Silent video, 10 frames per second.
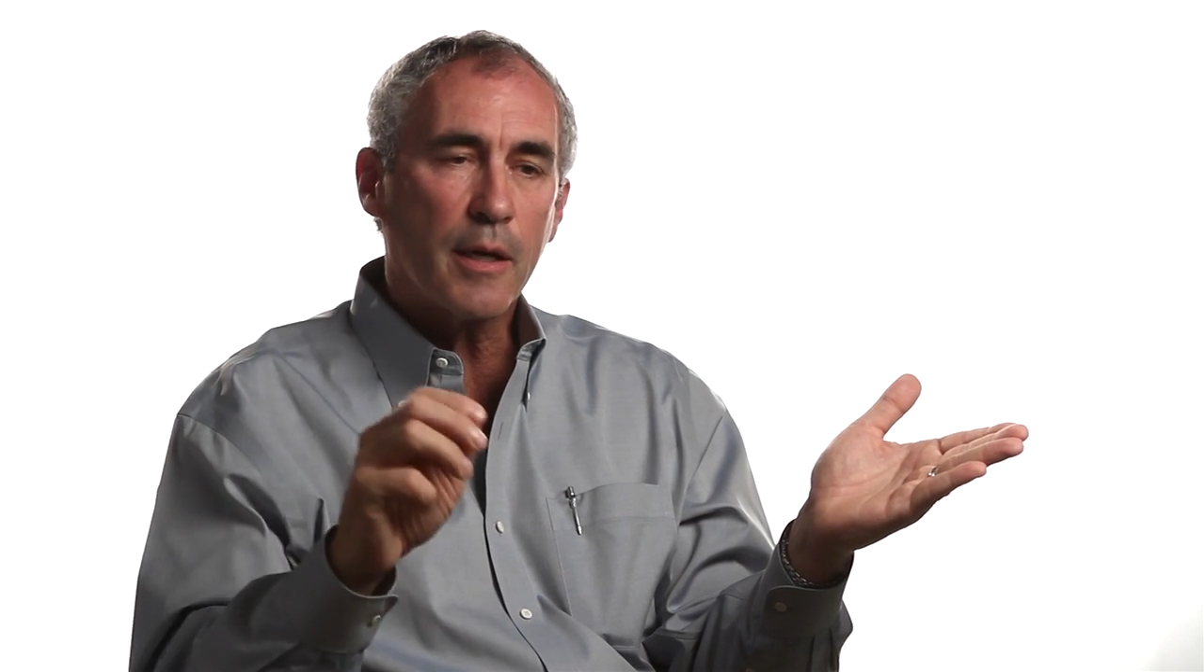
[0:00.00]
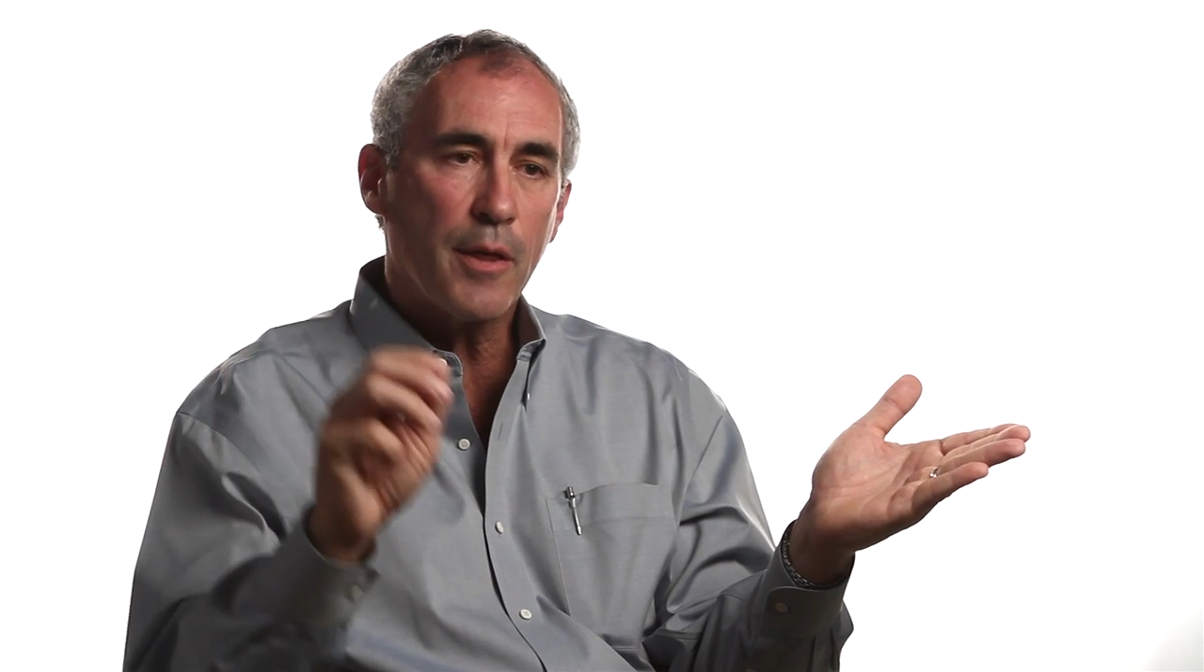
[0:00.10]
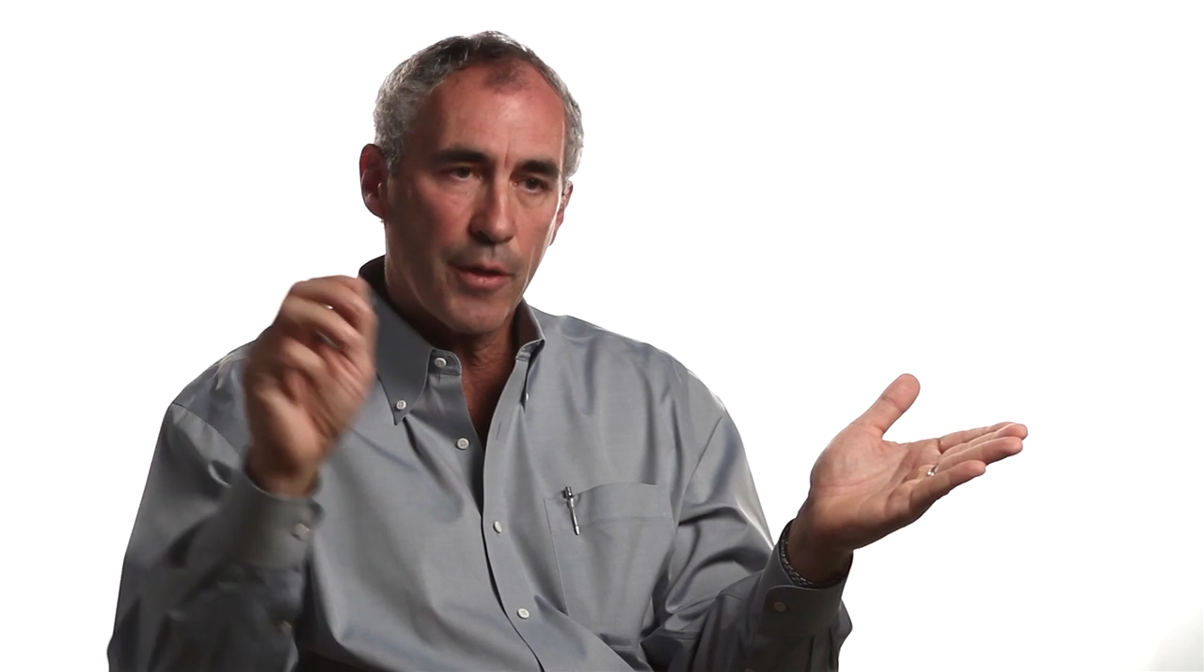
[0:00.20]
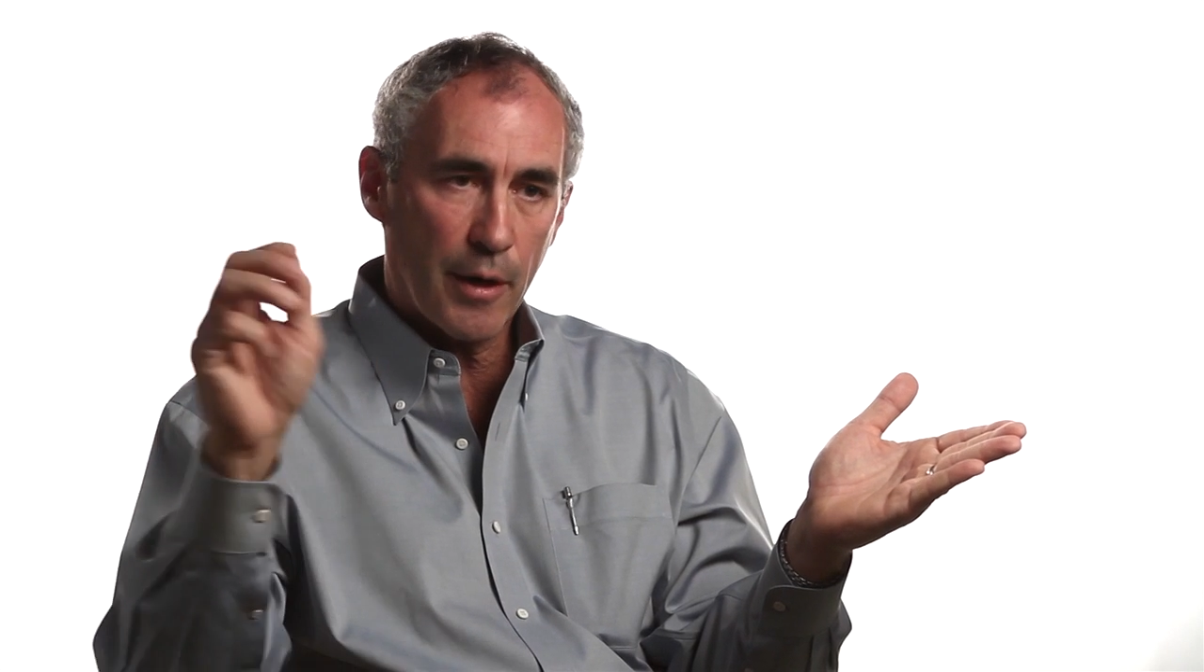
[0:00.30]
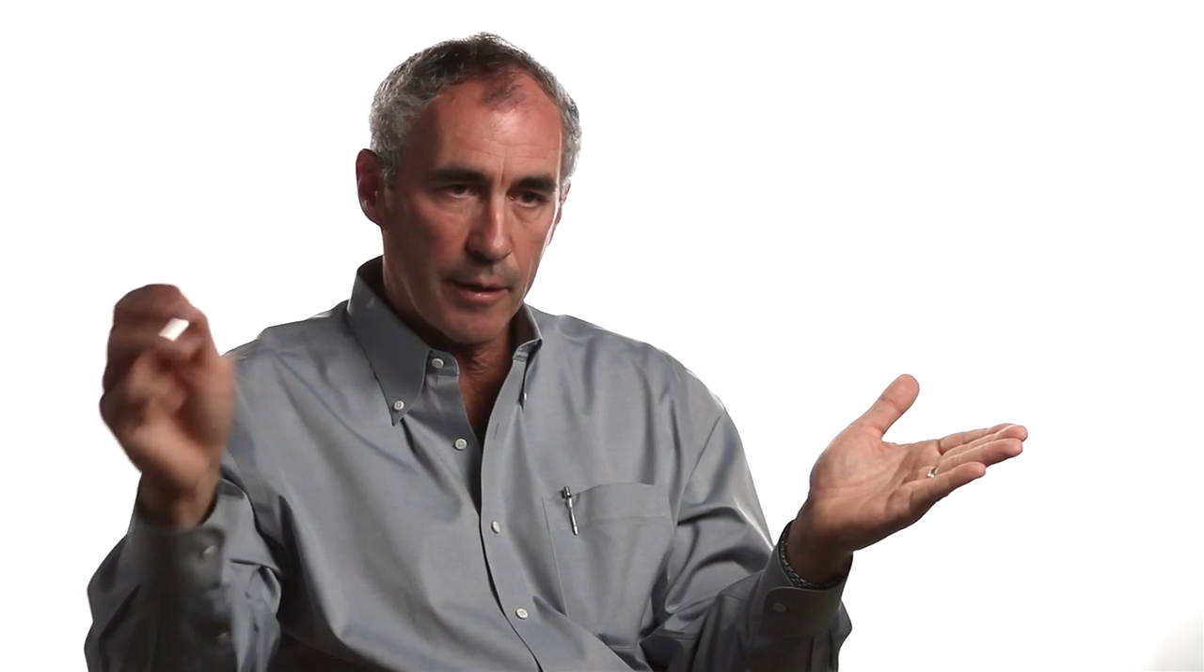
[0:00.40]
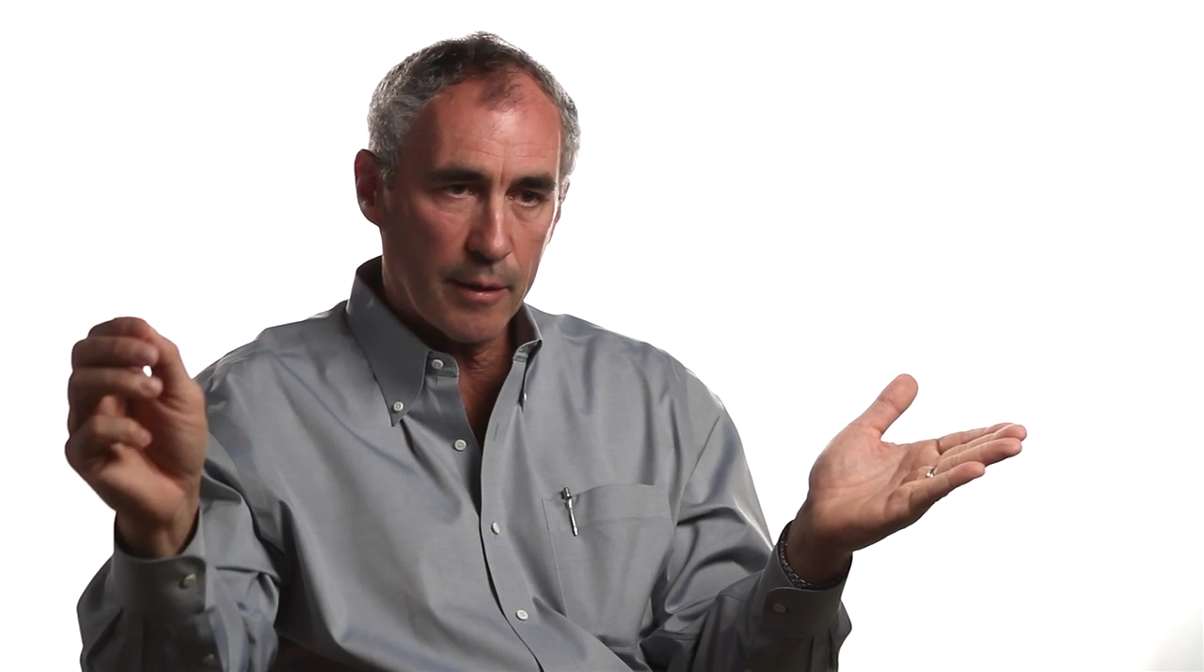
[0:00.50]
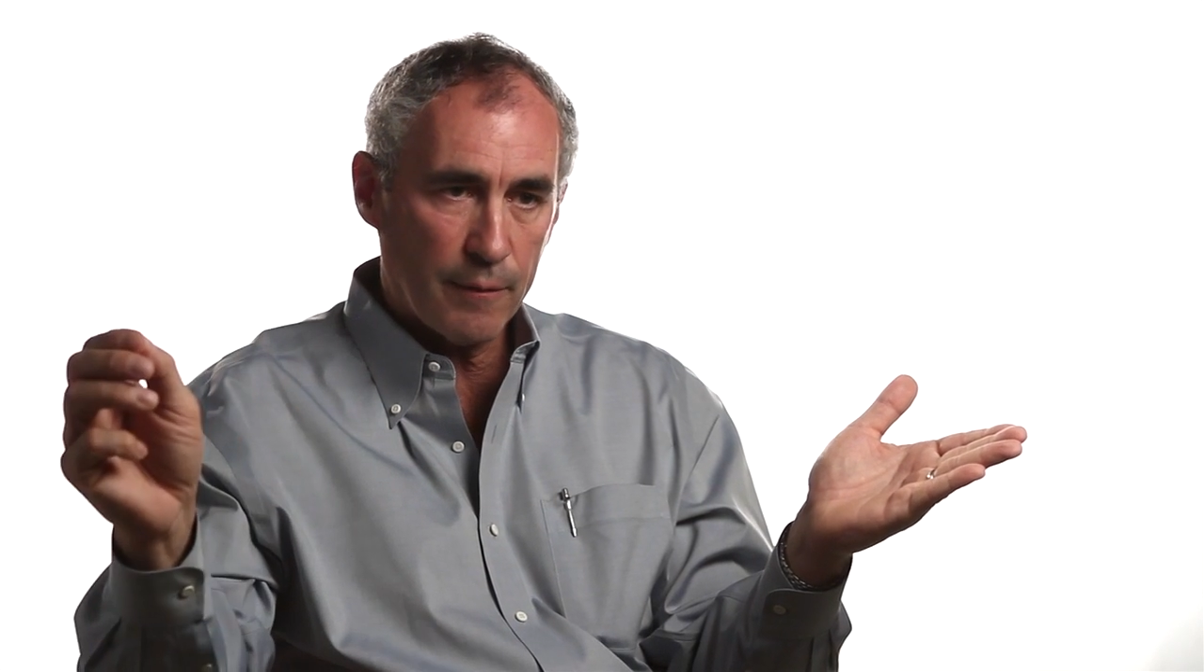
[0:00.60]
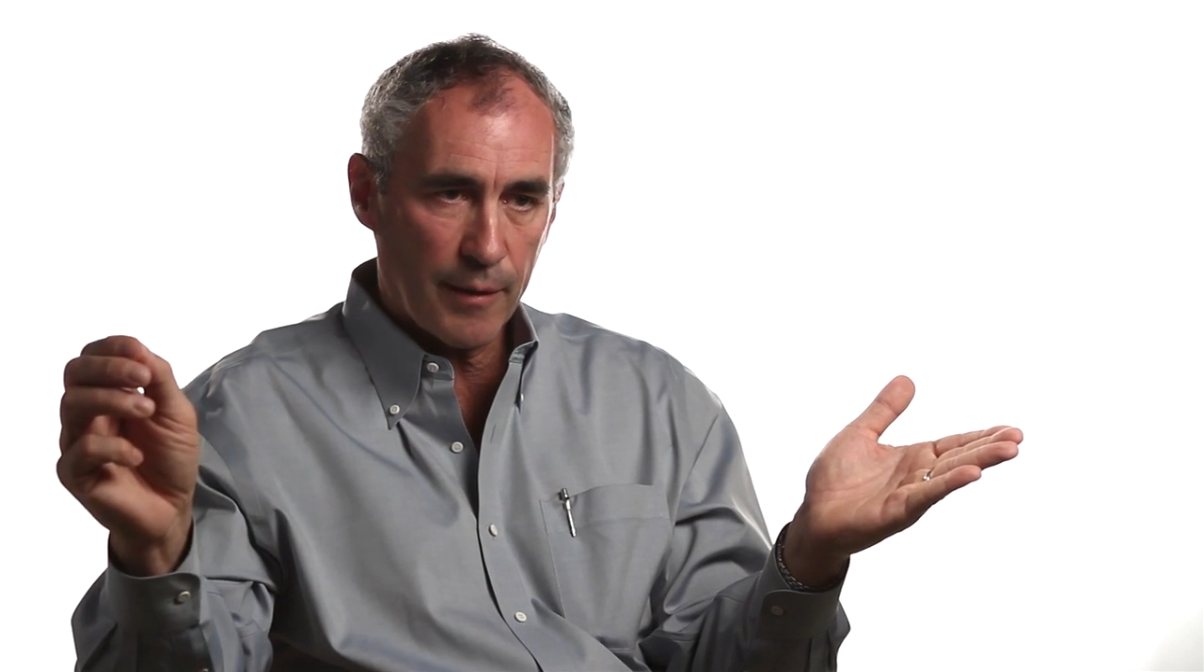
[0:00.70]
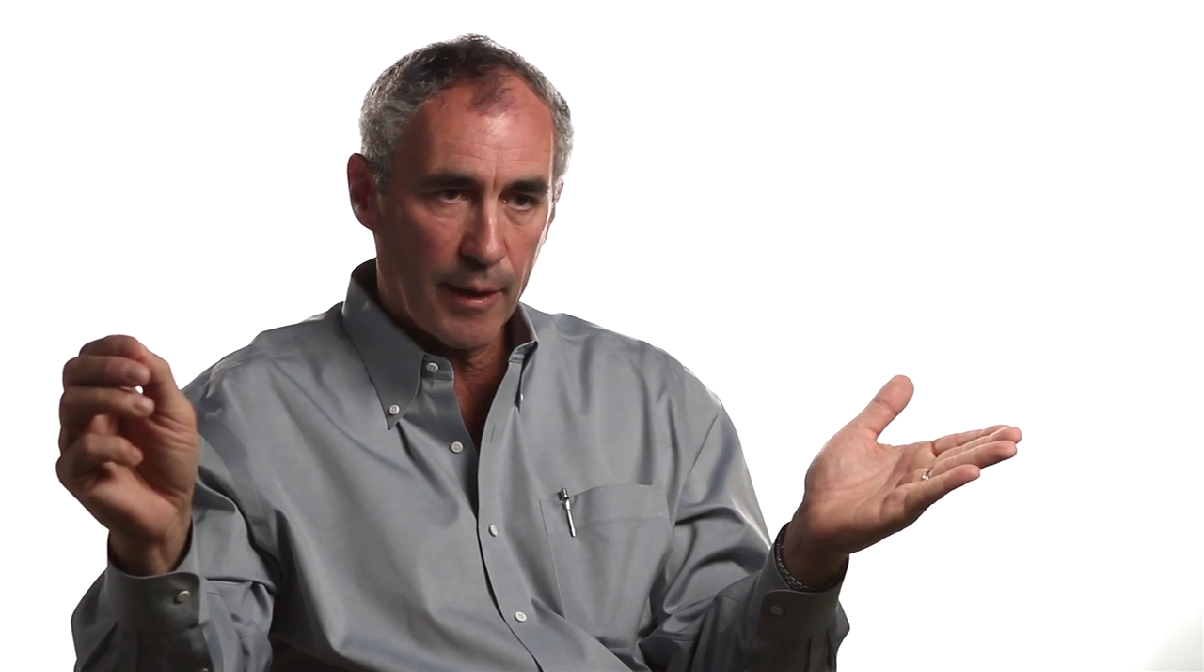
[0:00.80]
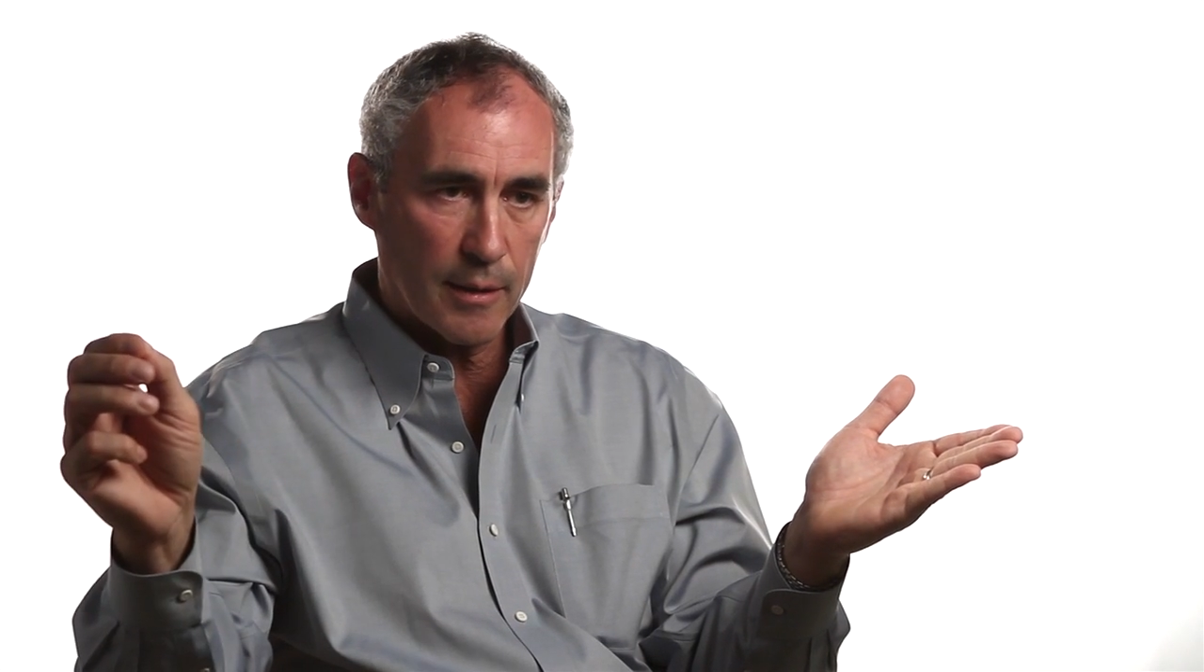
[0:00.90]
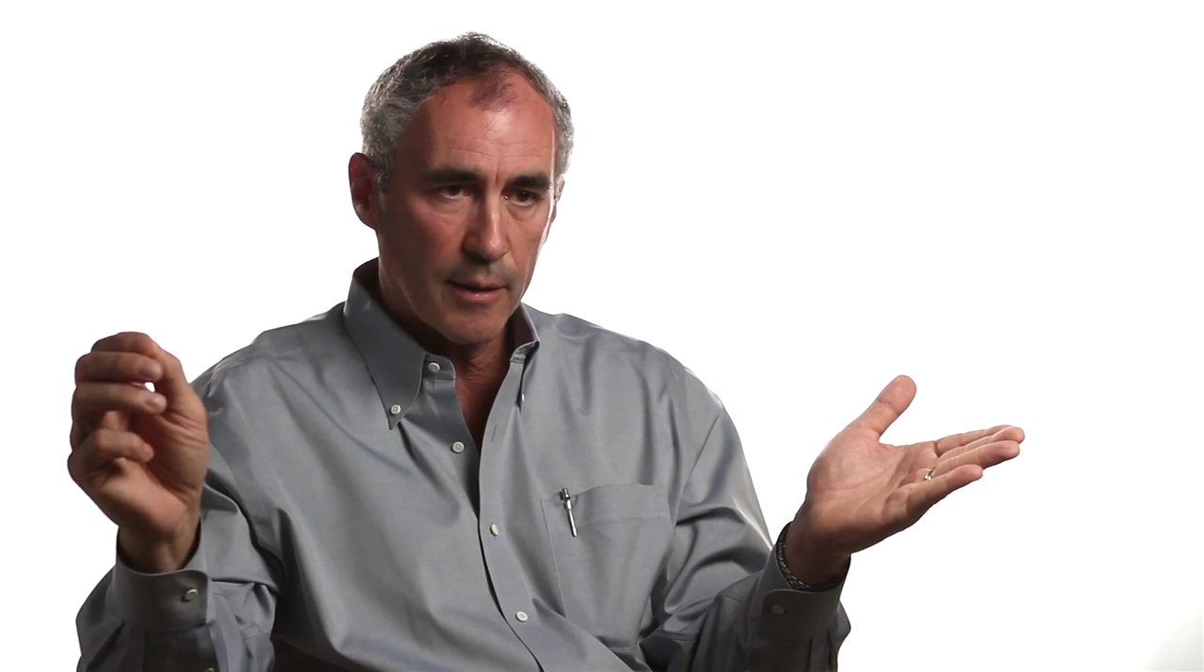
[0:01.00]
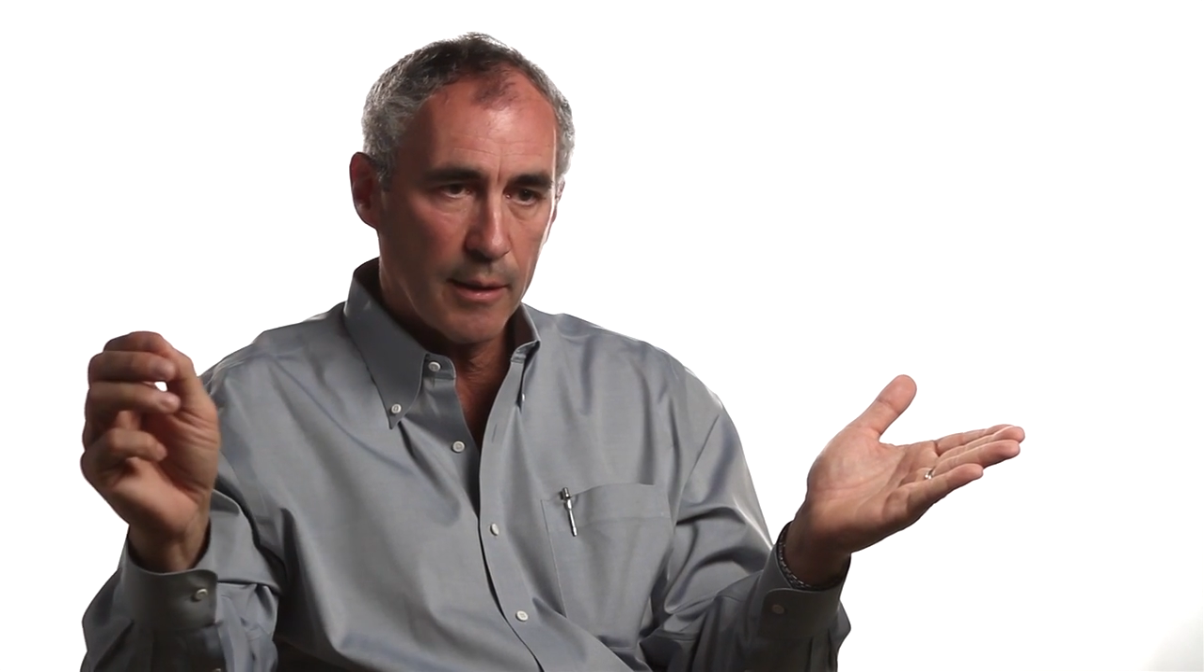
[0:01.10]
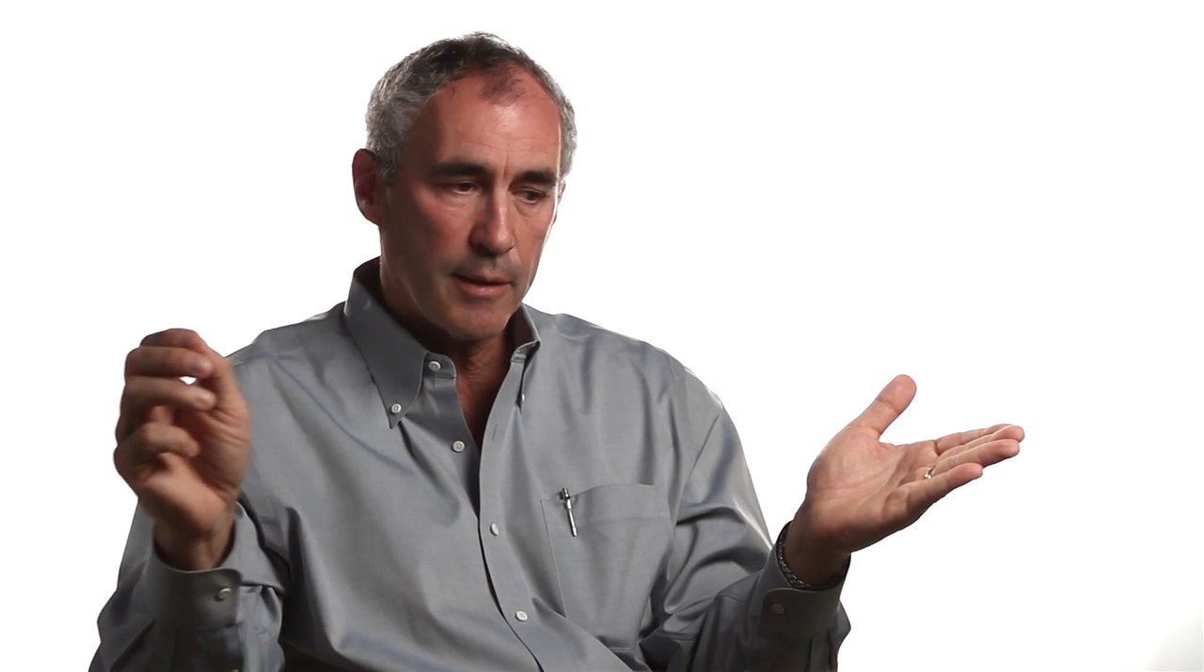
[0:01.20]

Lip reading: cathartic effect,